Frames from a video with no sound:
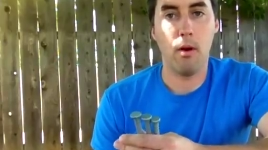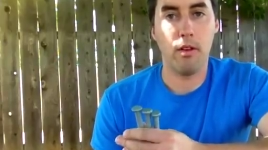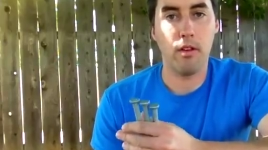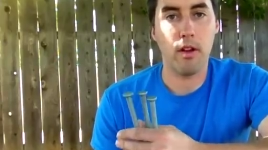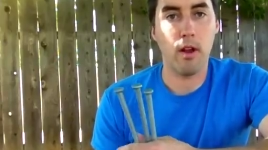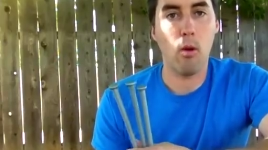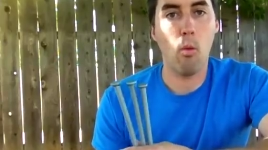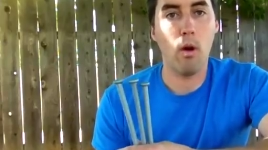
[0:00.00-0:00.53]
and
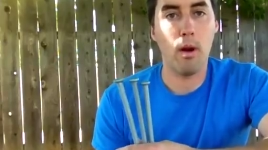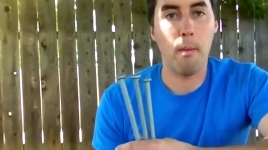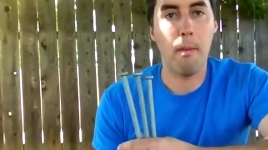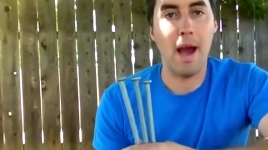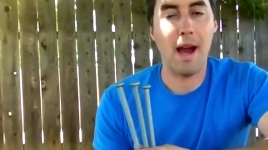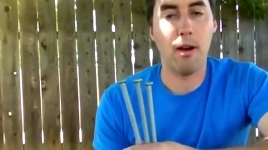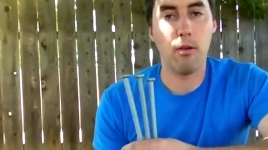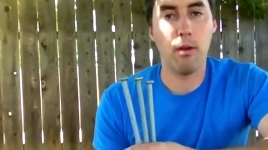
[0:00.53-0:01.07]
you're going to want to
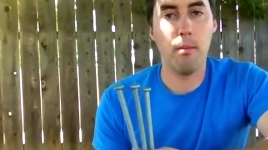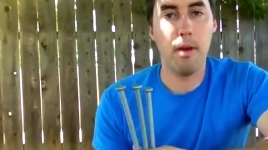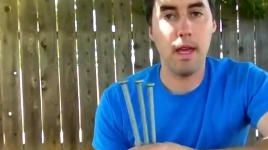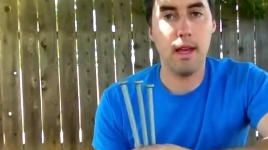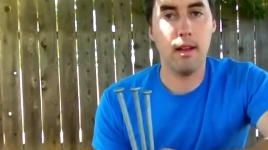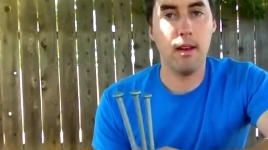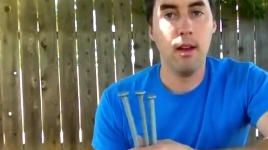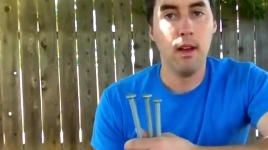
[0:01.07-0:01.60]
pound them
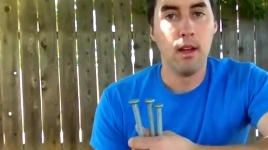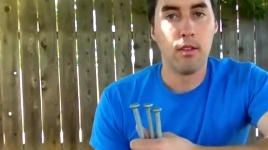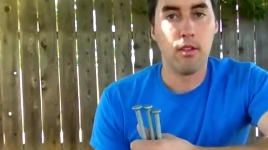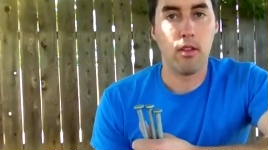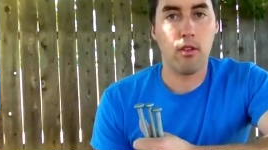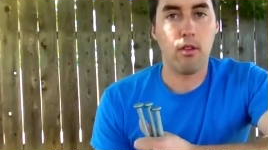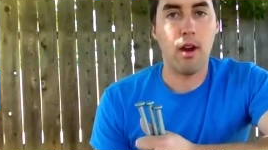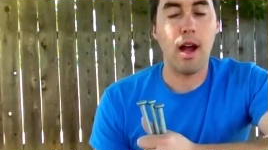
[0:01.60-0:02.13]
in
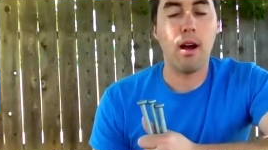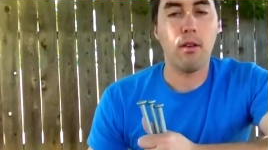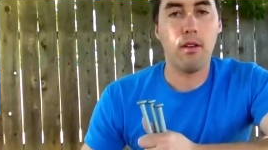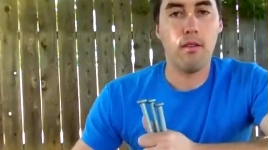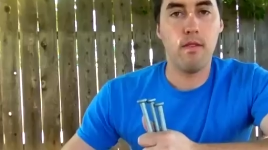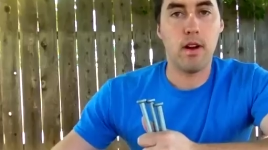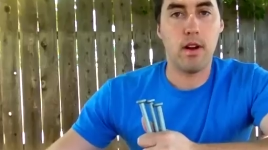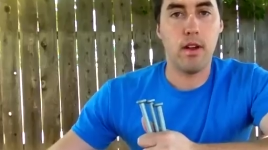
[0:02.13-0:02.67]
to the ground
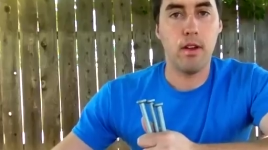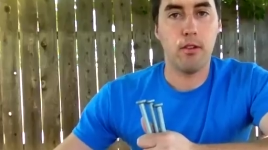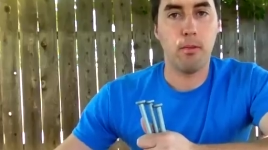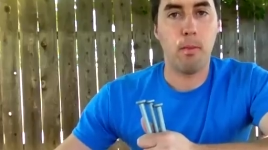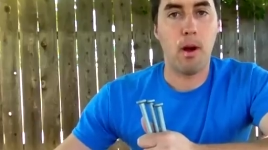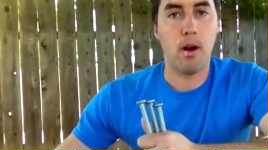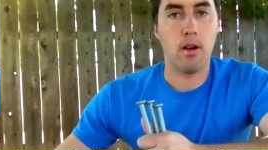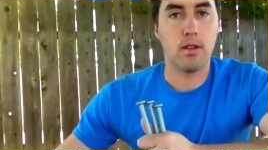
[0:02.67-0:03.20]
in various
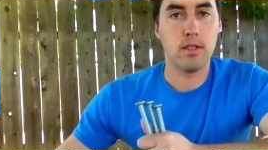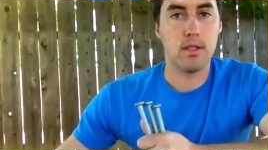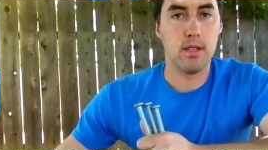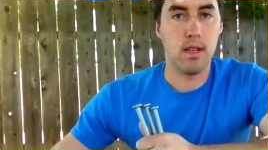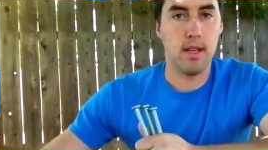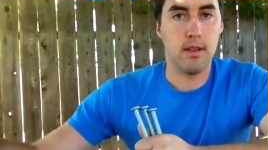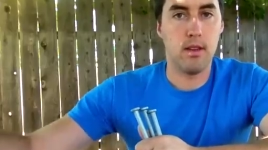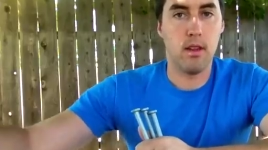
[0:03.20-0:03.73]
parts,
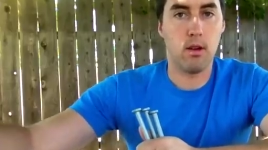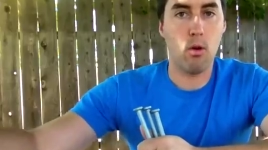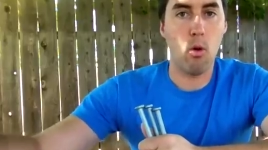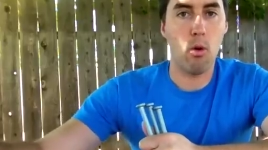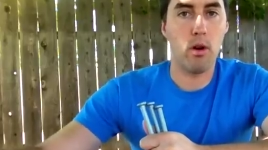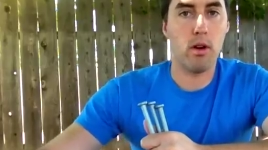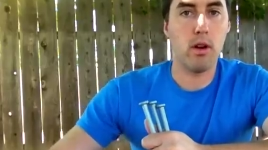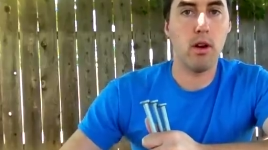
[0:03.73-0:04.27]
in the
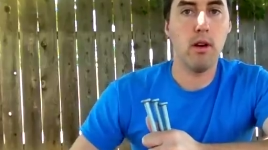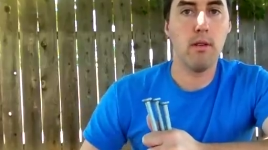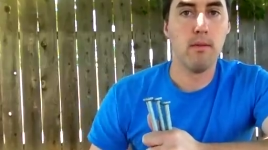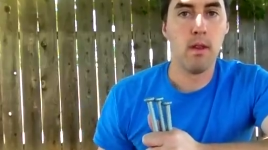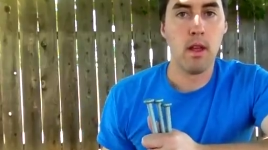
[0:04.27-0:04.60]
corner,